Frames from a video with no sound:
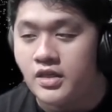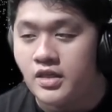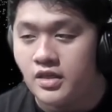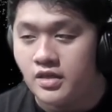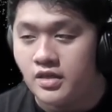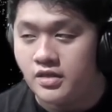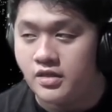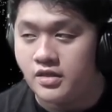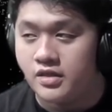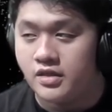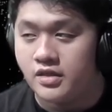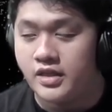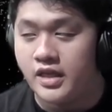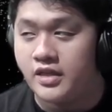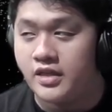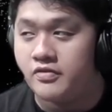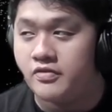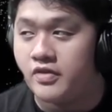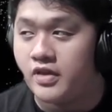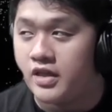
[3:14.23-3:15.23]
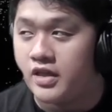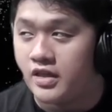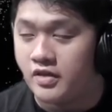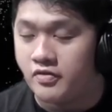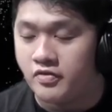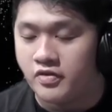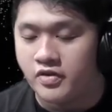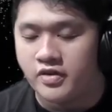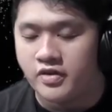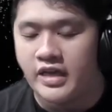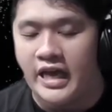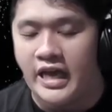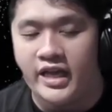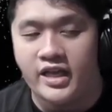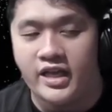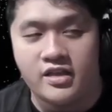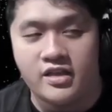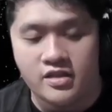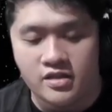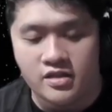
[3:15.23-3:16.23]
Then it
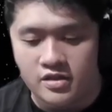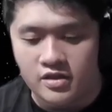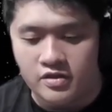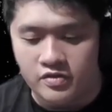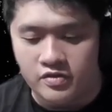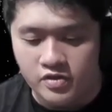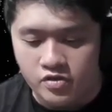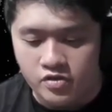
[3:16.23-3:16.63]
will